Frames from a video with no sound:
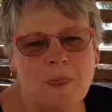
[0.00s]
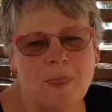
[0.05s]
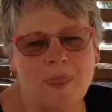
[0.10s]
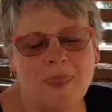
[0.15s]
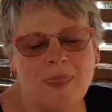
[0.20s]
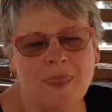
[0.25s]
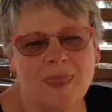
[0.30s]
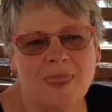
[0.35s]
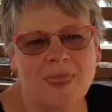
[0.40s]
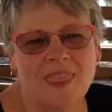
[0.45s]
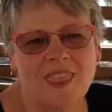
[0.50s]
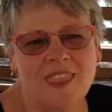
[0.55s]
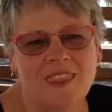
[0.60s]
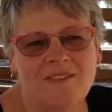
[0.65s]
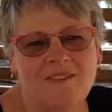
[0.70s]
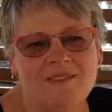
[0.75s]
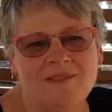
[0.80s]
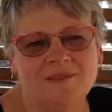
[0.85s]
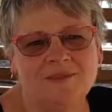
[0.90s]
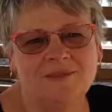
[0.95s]
All right, here we are
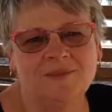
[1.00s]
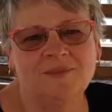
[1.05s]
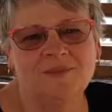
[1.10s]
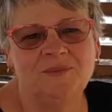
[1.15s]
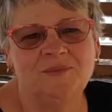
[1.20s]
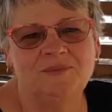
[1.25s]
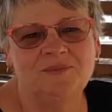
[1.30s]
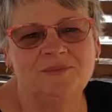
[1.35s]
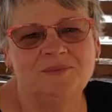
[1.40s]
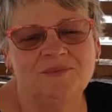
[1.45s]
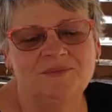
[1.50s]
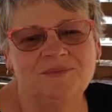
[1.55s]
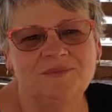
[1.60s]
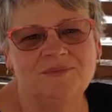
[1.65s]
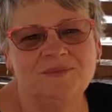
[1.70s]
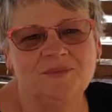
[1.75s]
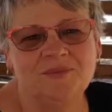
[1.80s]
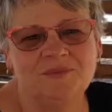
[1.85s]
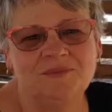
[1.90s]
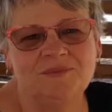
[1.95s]
with Dawn, and
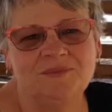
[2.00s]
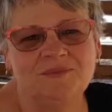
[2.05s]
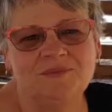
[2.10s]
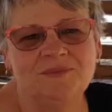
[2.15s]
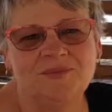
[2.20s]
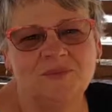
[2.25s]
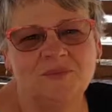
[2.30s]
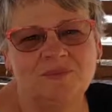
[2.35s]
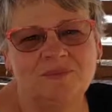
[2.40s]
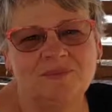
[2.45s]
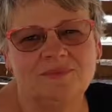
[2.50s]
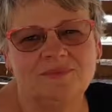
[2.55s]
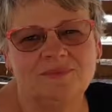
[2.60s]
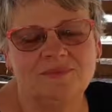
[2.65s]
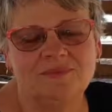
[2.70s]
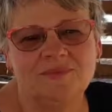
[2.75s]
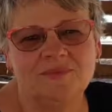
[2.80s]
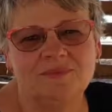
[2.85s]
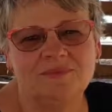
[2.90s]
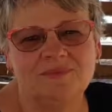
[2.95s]
she's going to tell us some of her
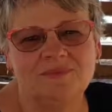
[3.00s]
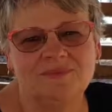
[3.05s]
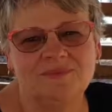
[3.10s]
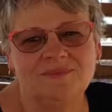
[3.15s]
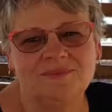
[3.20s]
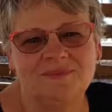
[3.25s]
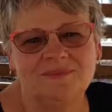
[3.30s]
story.